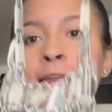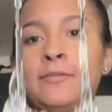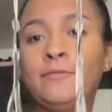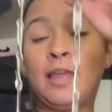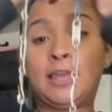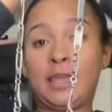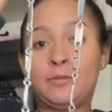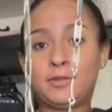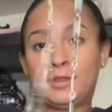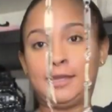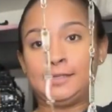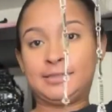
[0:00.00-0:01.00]
of like
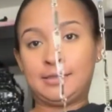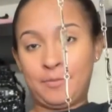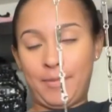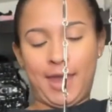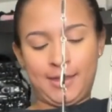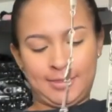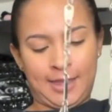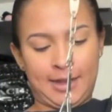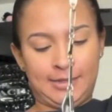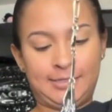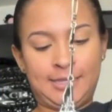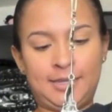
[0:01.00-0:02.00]
emulates the bag that I
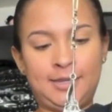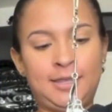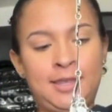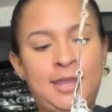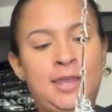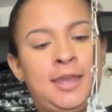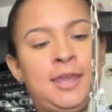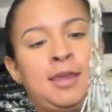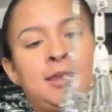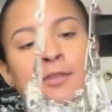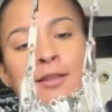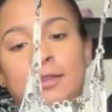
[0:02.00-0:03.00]
did.
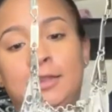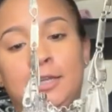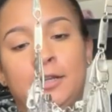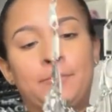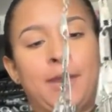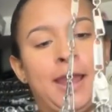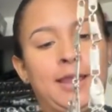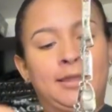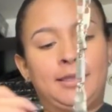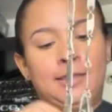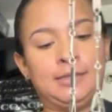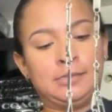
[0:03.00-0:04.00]
The clear
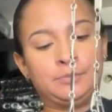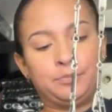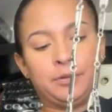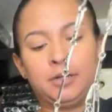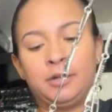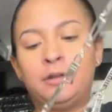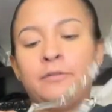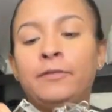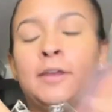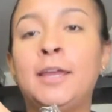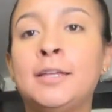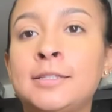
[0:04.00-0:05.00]
bag is
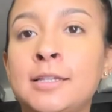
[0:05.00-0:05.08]
perfect.